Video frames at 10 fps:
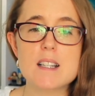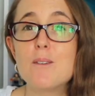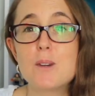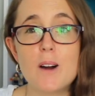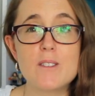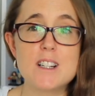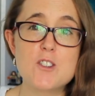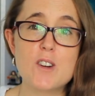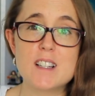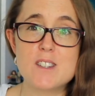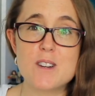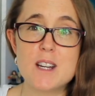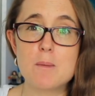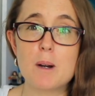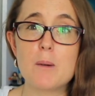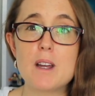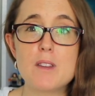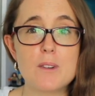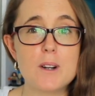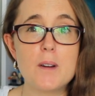I'm currently trying to read my way
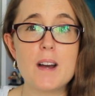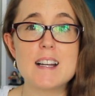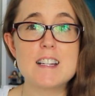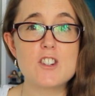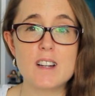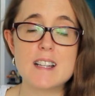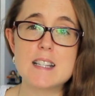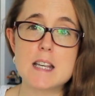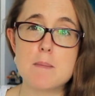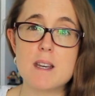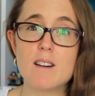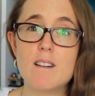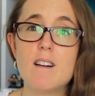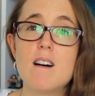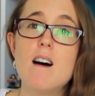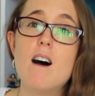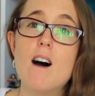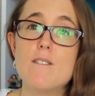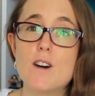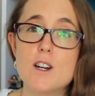through a giant TBR
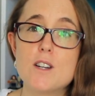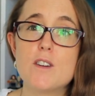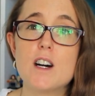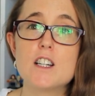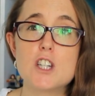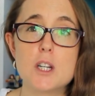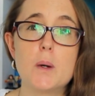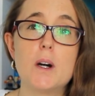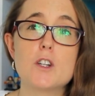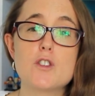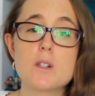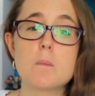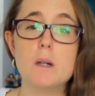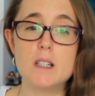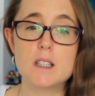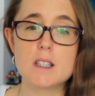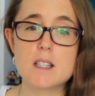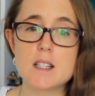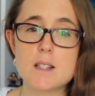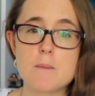of over 200 books.